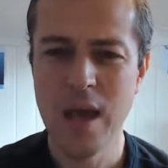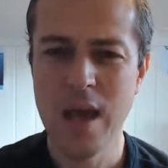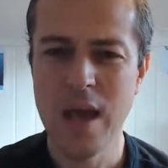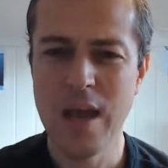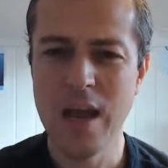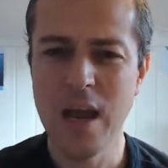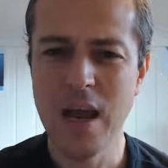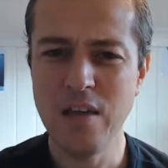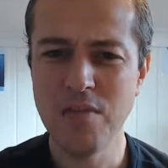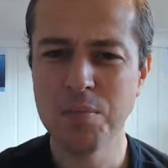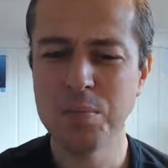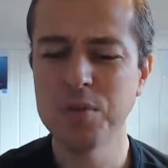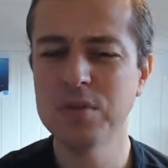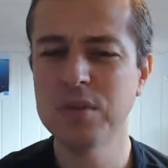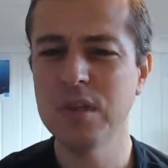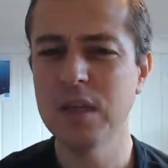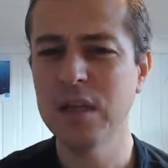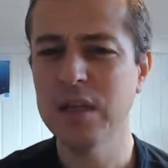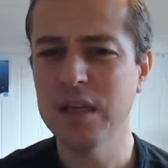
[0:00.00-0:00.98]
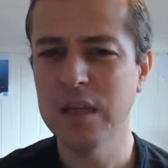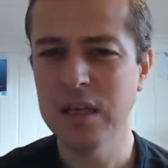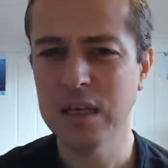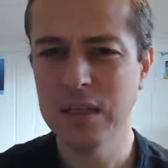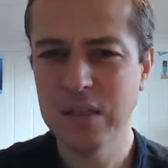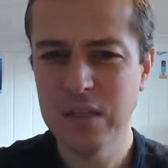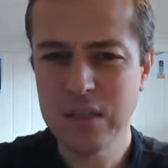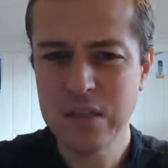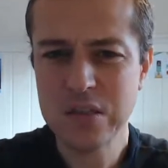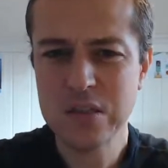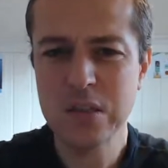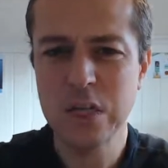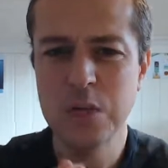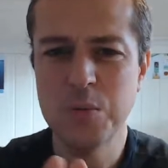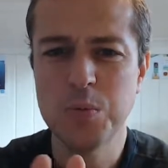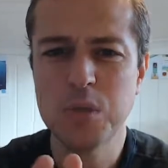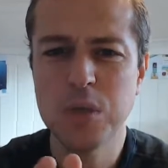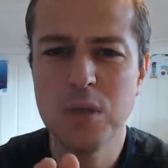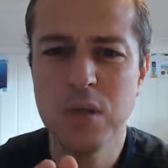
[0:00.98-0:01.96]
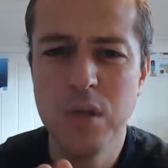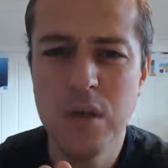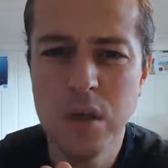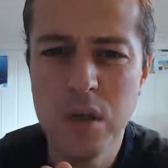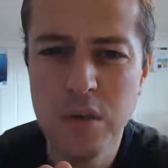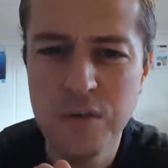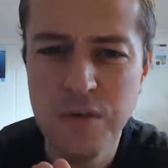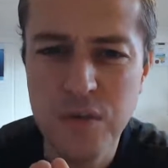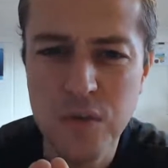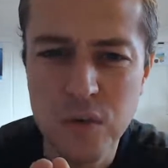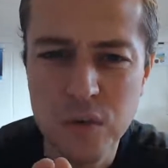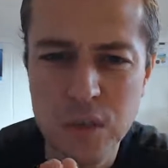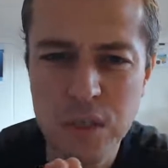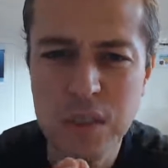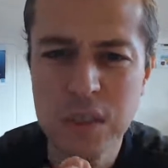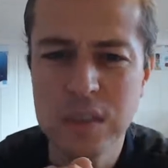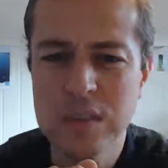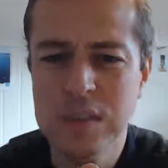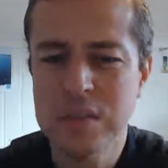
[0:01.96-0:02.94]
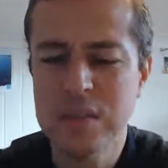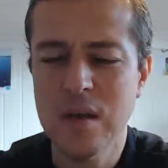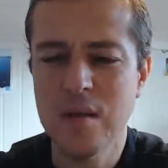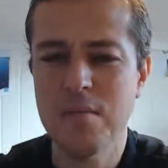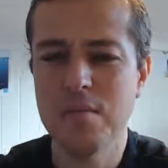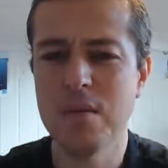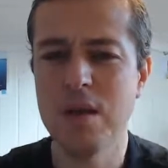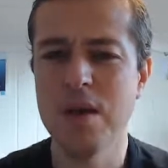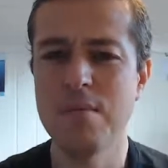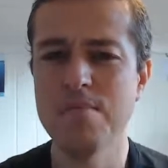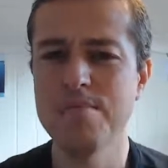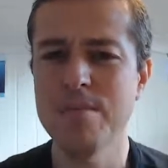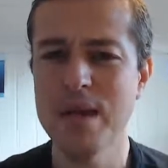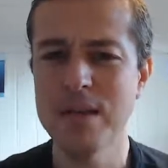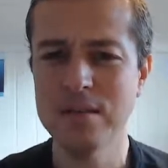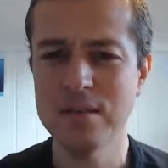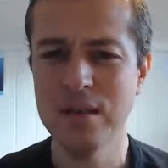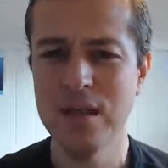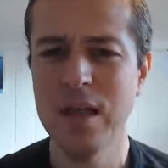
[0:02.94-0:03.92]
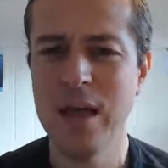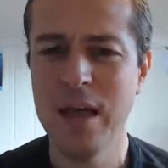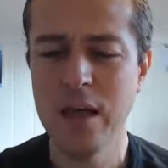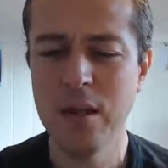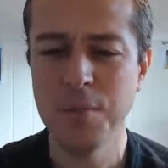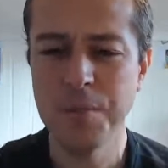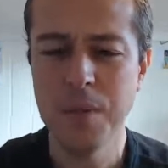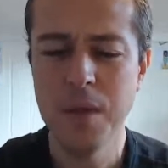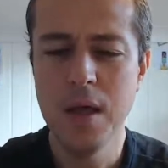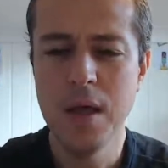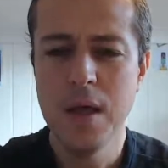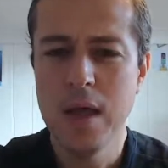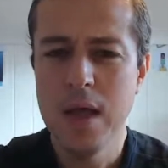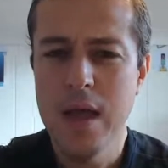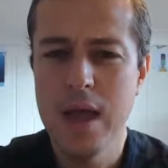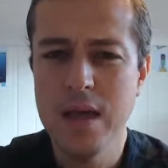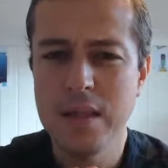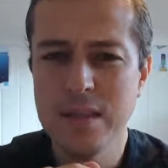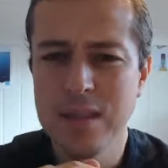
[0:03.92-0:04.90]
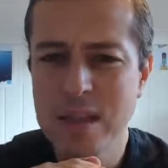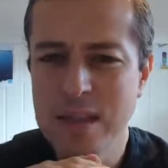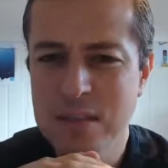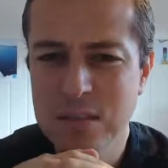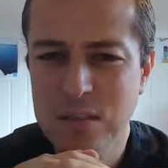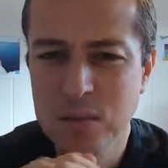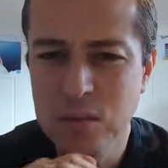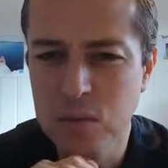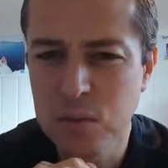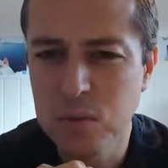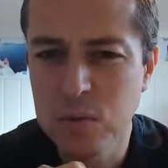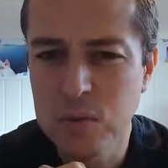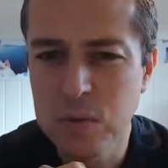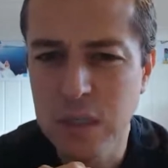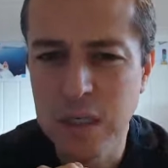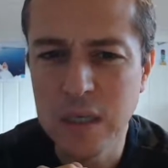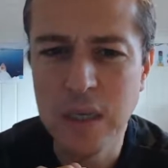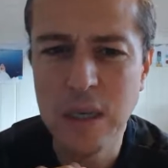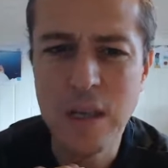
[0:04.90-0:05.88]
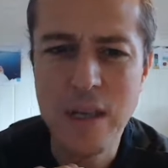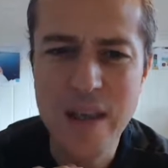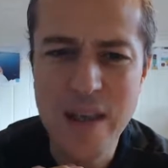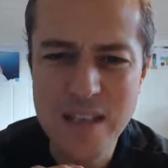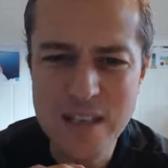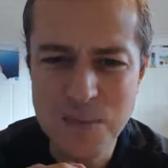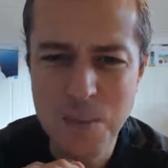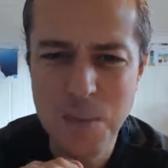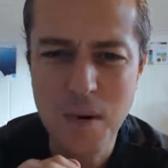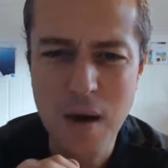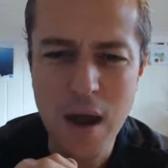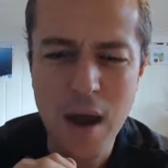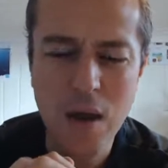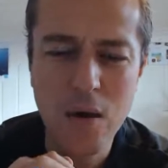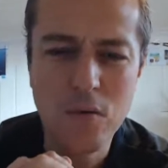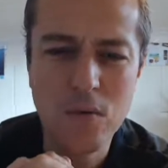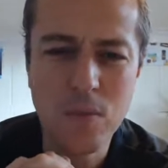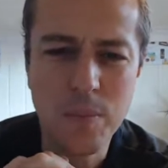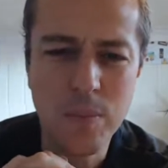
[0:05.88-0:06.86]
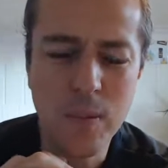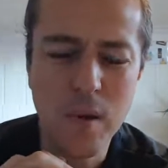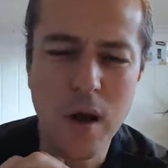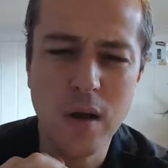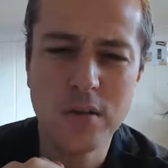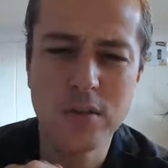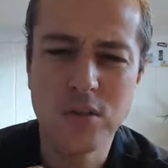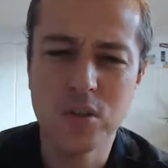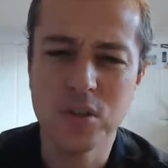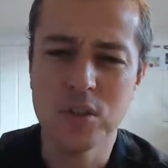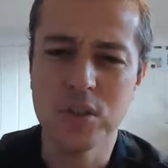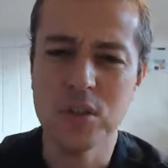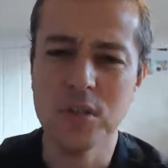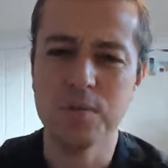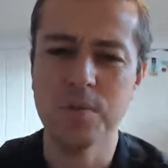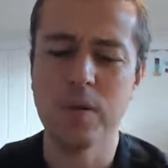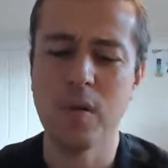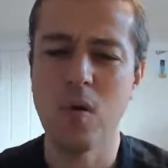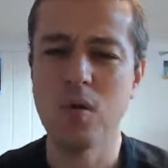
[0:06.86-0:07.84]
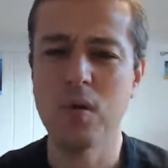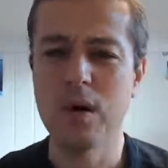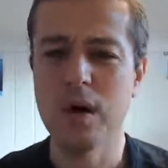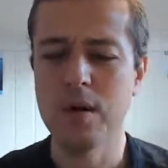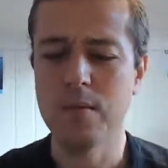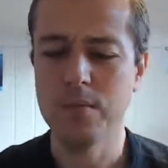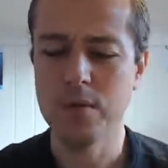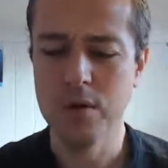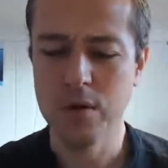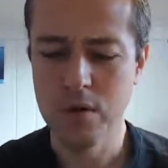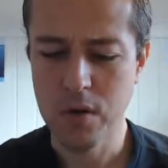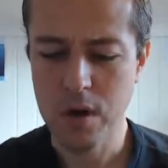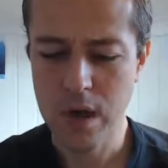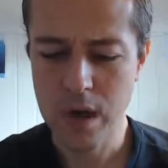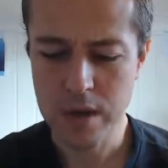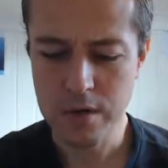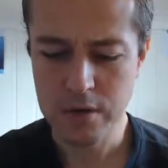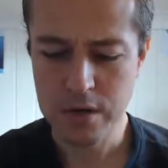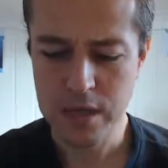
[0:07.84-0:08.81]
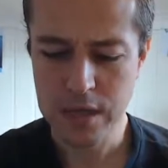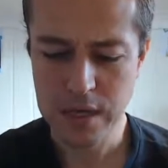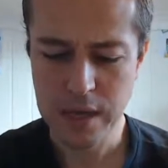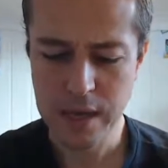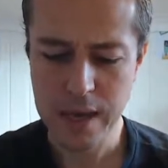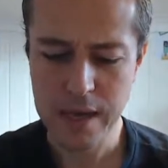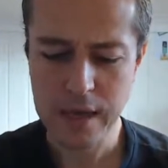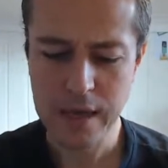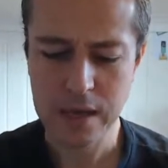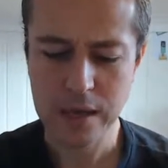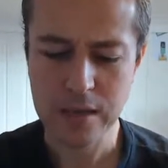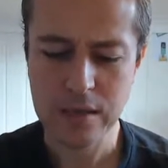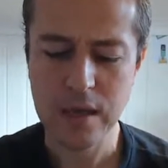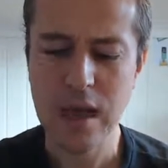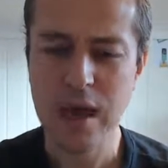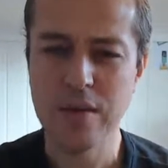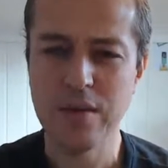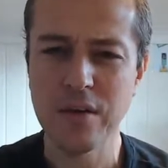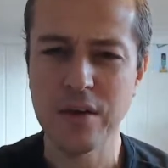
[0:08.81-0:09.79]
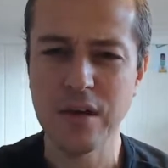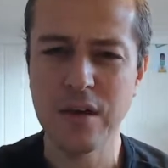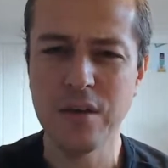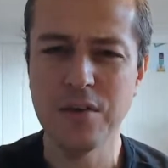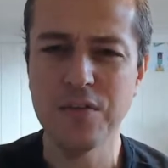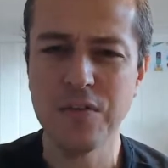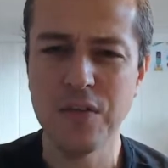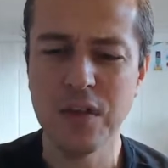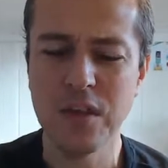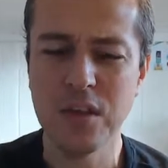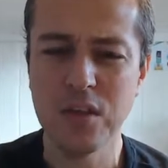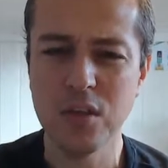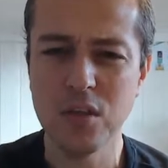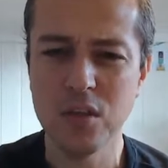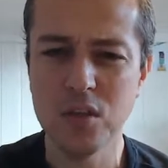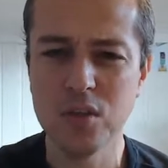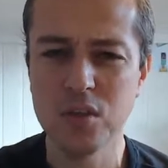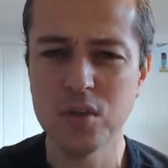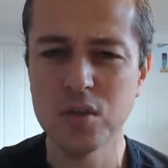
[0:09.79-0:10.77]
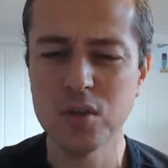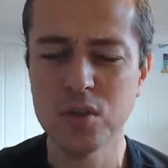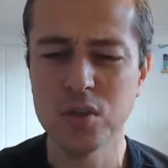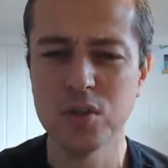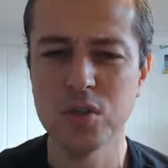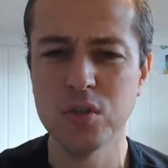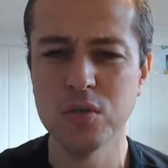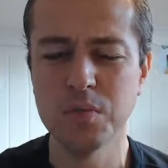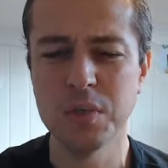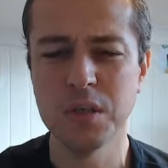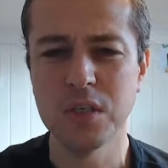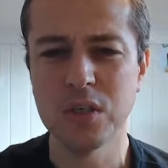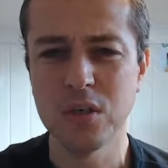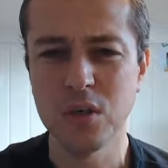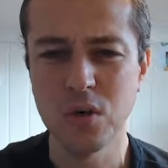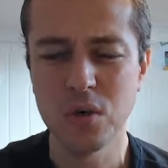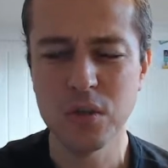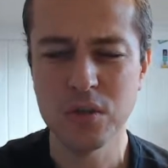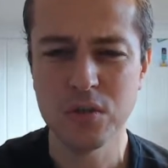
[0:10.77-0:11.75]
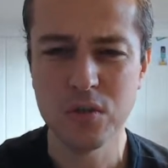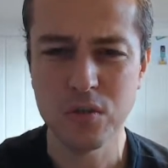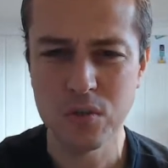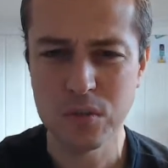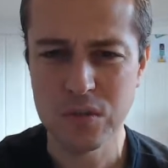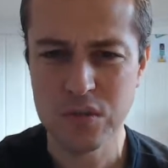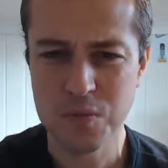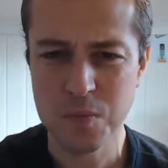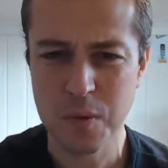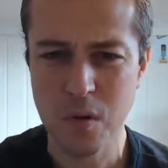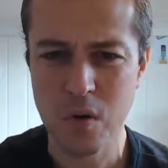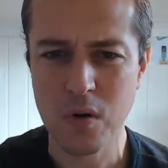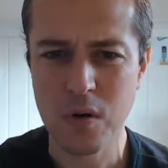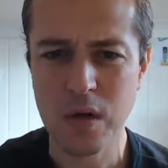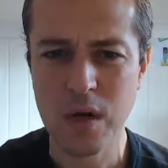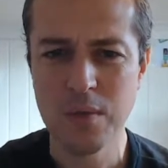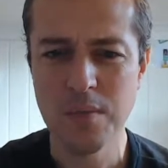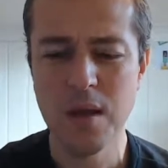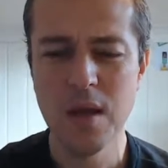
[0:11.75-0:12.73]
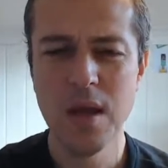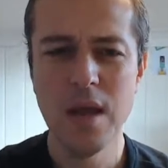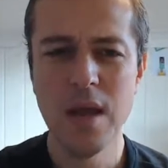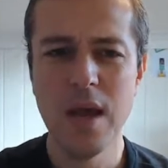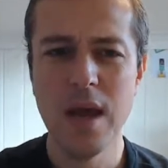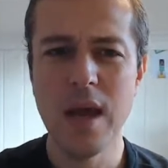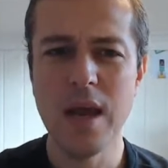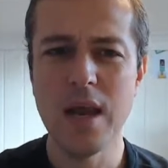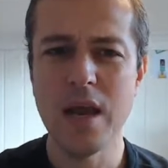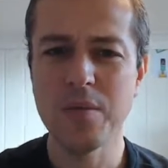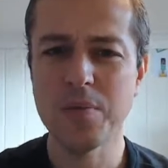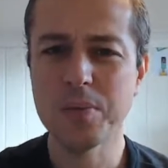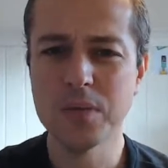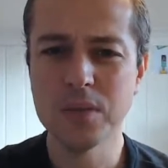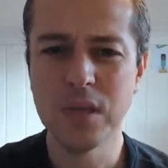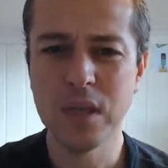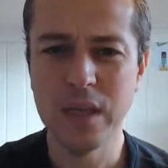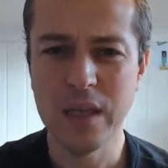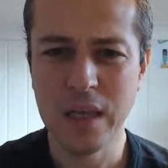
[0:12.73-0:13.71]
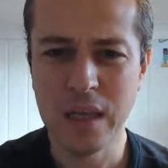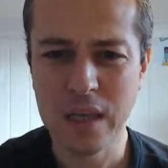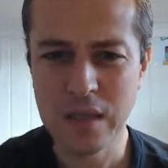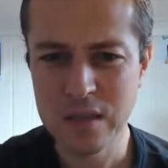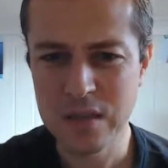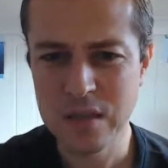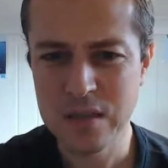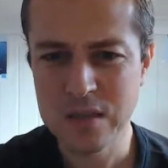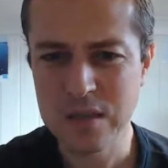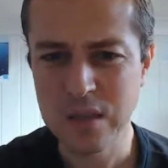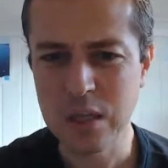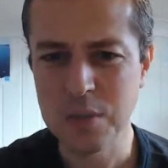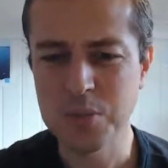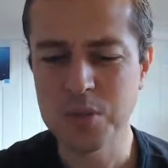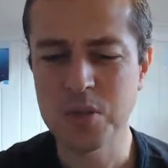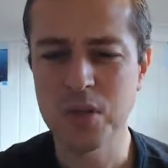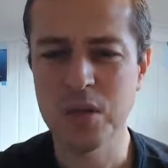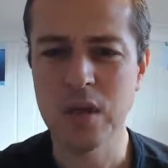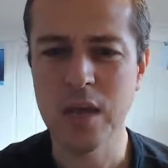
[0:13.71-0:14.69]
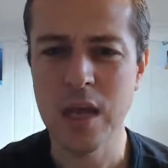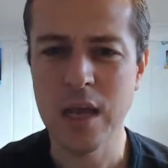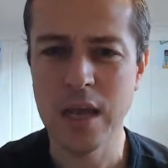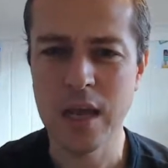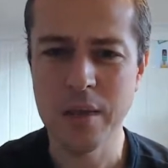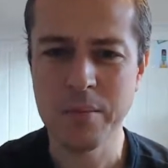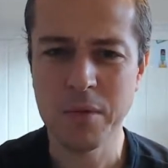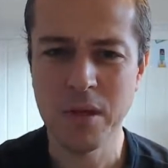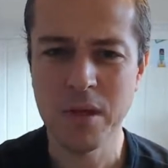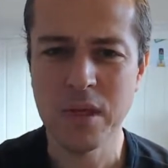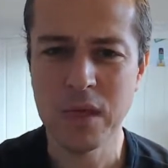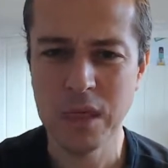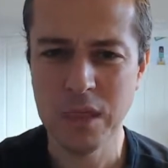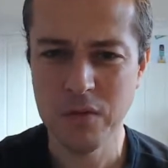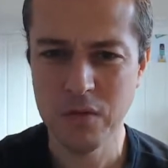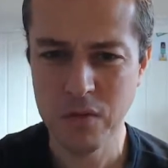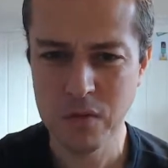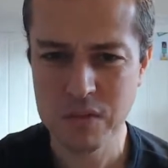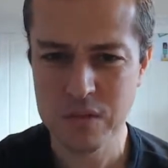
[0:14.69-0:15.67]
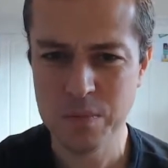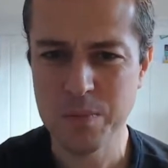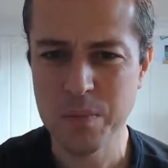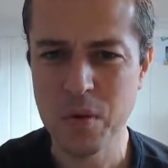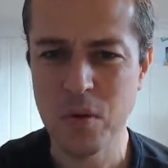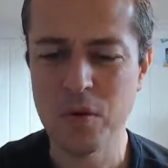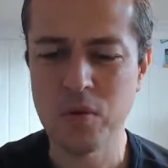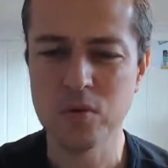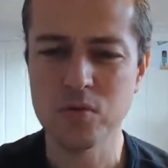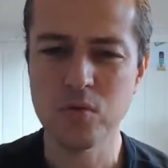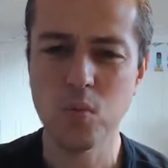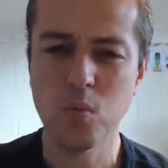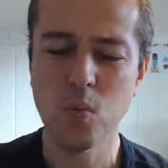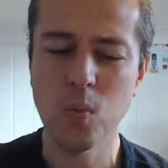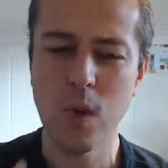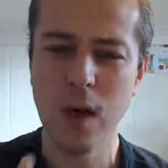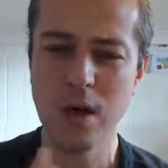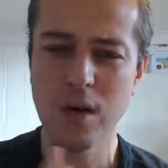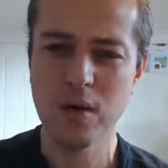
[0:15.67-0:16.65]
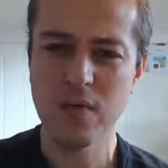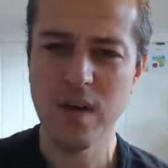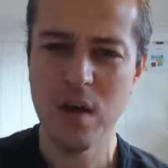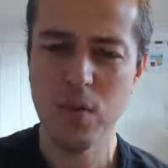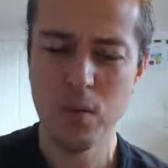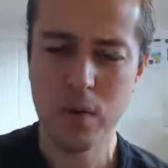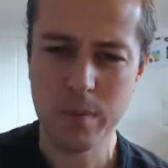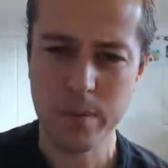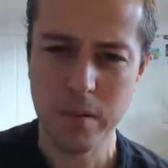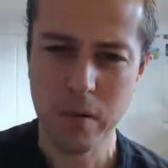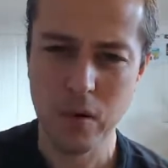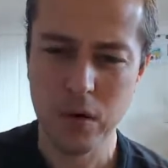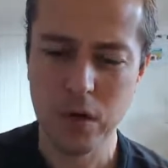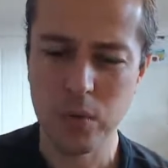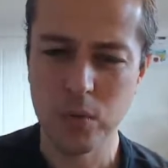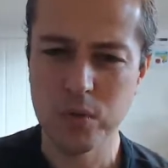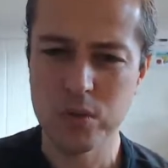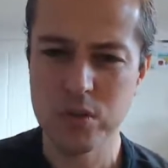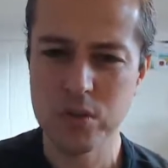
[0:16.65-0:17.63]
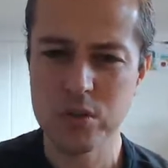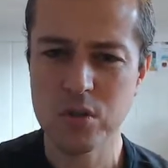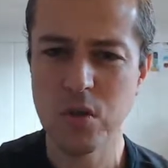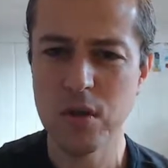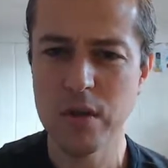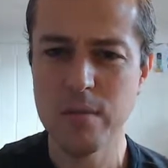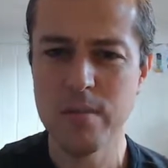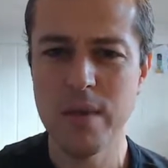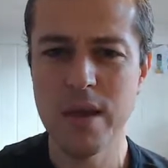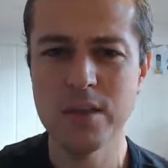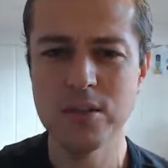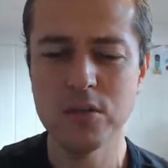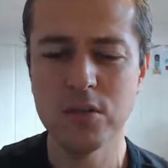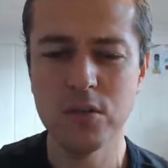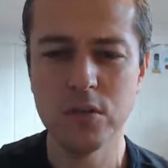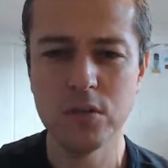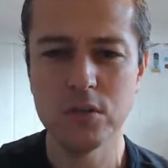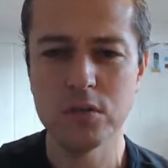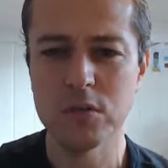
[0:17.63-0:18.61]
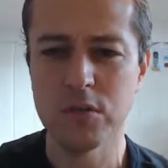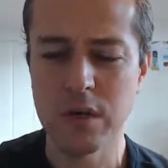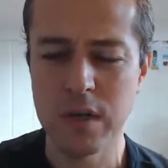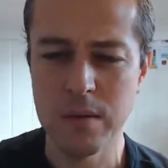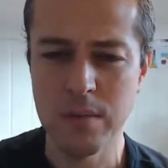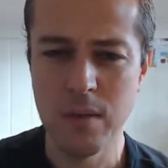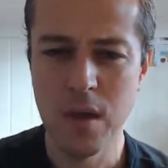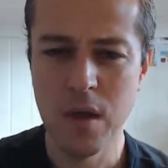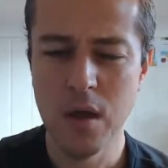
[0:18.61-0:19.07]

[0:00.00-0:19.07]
And I have put a link in the description if you need some mental help, and that's through the Les Brown Prodigy program. I really like it. I really think you should be going through this program. And I put the link in the description, and I'm gonna give you as a bonus one of our program, which is called Imagine Your Dream.